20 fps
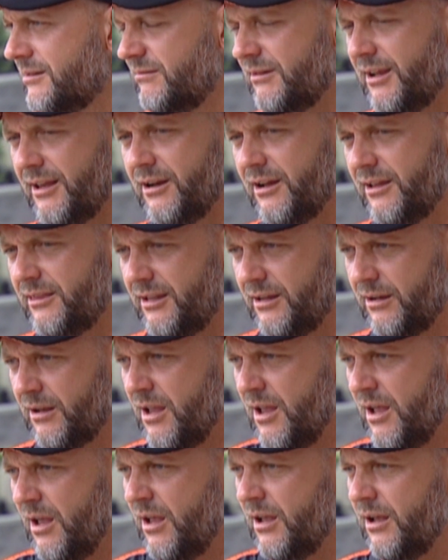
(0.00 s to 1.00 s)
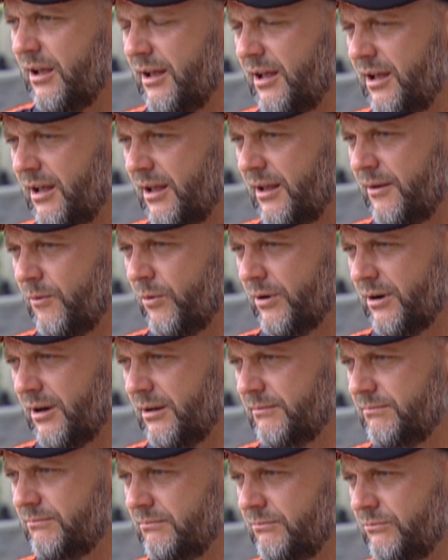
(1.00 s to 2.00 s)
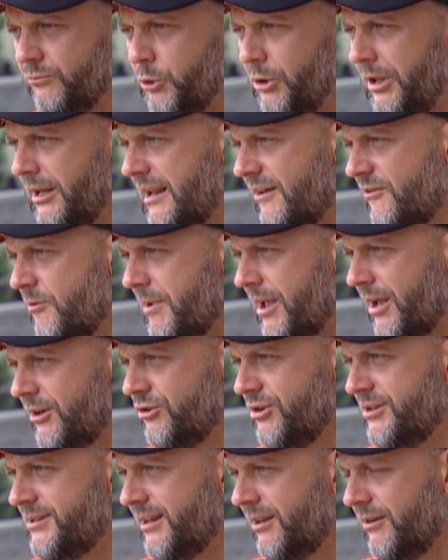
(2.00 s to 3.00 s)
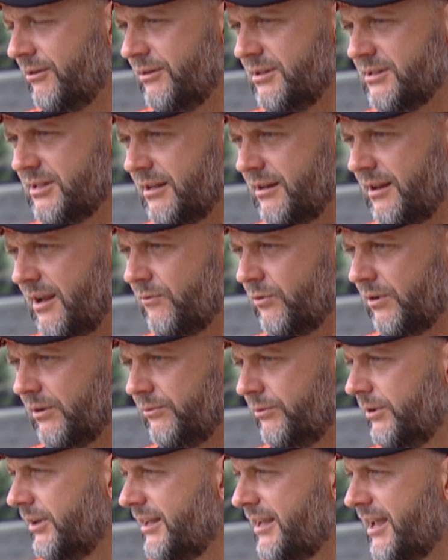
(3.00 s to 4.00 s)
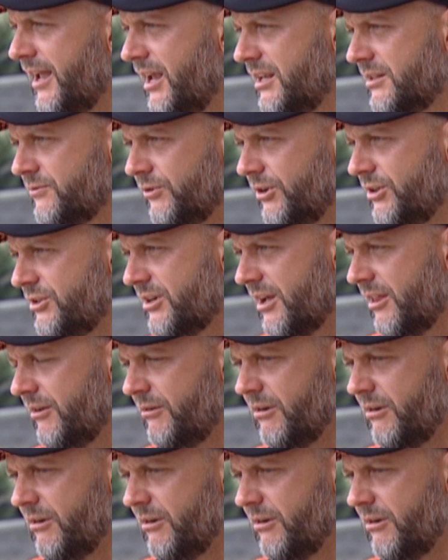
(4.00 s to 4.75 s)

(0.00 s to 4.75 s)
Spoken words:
And I think what I really love about New Zealand is that everyone really cares for each other,